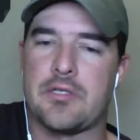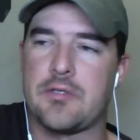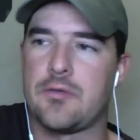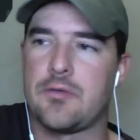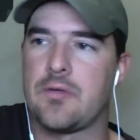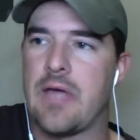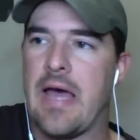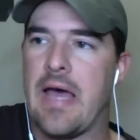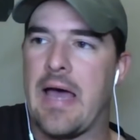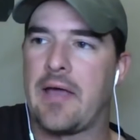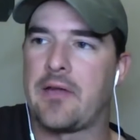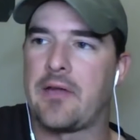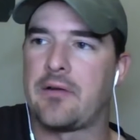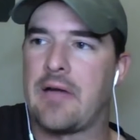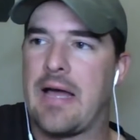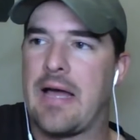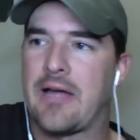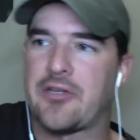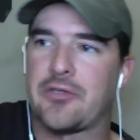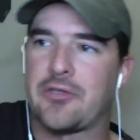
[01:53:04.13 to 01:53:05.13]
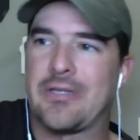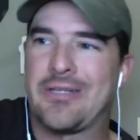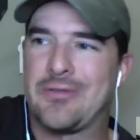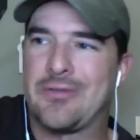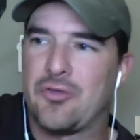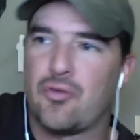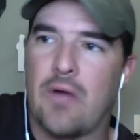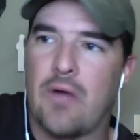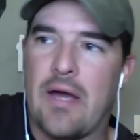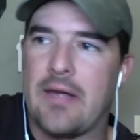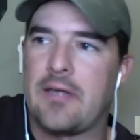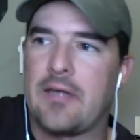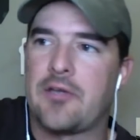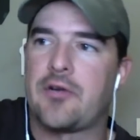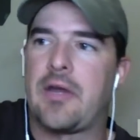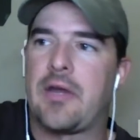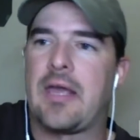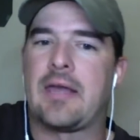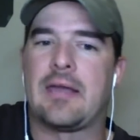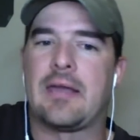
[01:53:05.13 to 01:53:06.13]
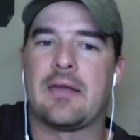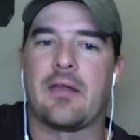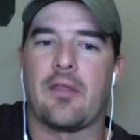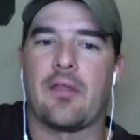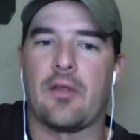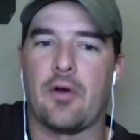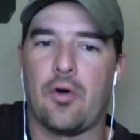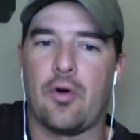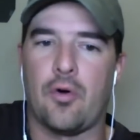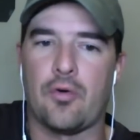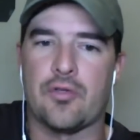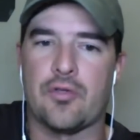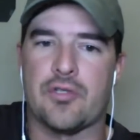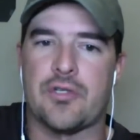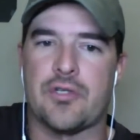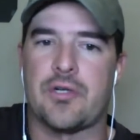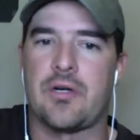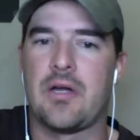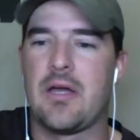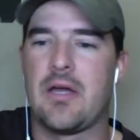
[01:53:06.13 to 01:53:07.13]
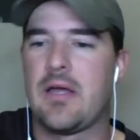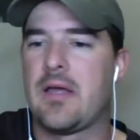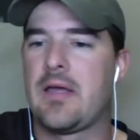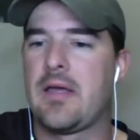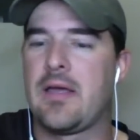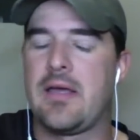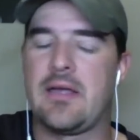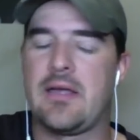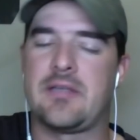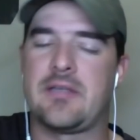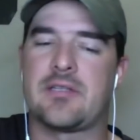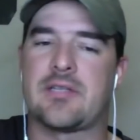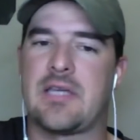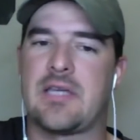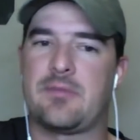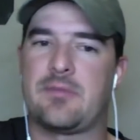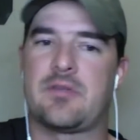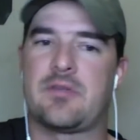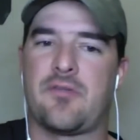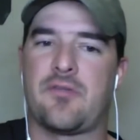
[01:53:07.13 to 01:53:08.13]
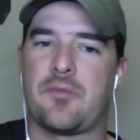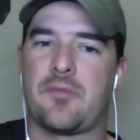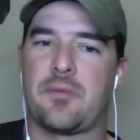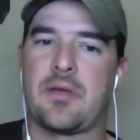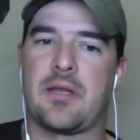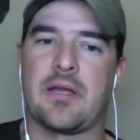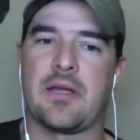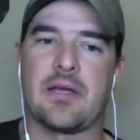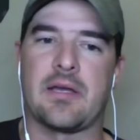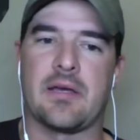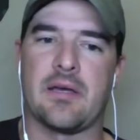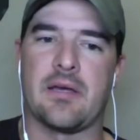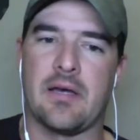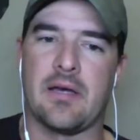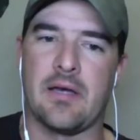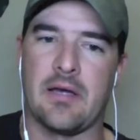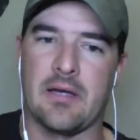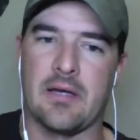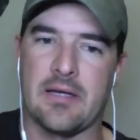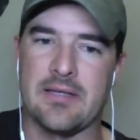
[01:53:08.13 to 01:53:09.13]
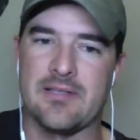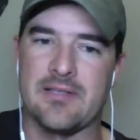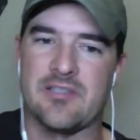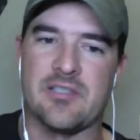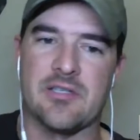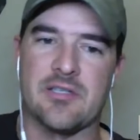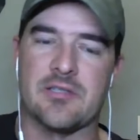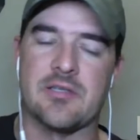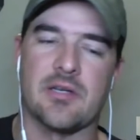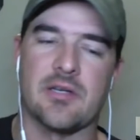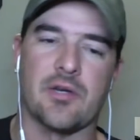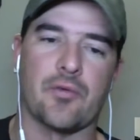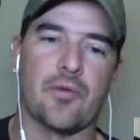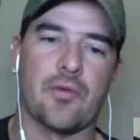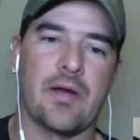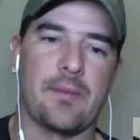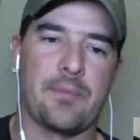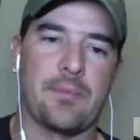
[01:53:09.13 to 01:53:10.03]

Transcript: that, you're actually grinding your hand into the holster. It just keeps you from getting a, a consistent grip.